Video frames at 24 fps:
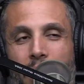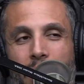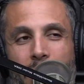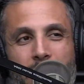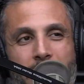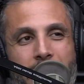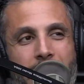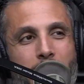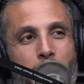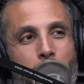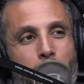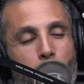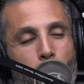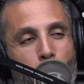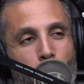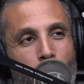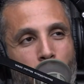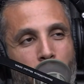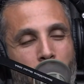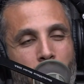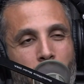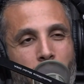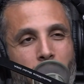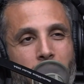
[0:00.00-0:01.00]
it's kind of
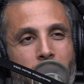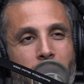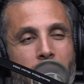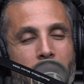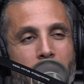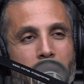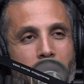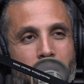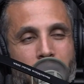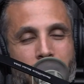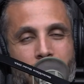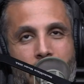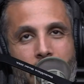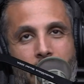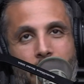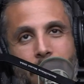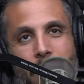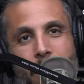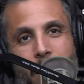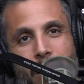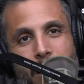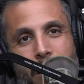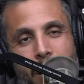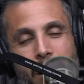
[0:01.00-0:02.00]
boring or the guy is not, uh, you
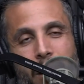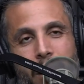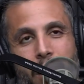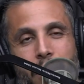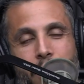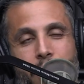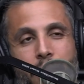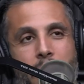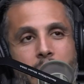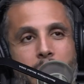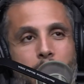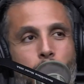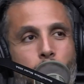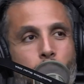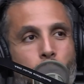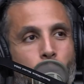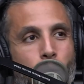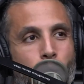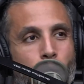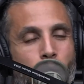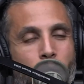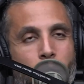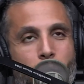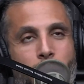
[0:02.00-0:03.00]
know, they're not
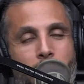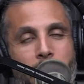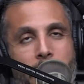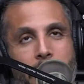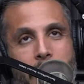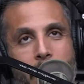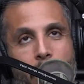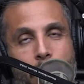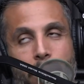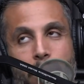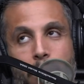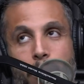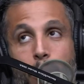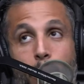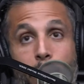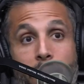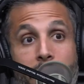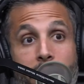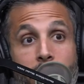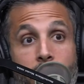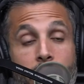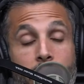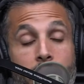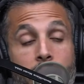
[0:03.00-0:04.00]
cool or I don't want to hang out with them or
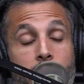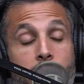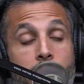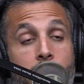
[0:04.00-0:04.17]
whatever.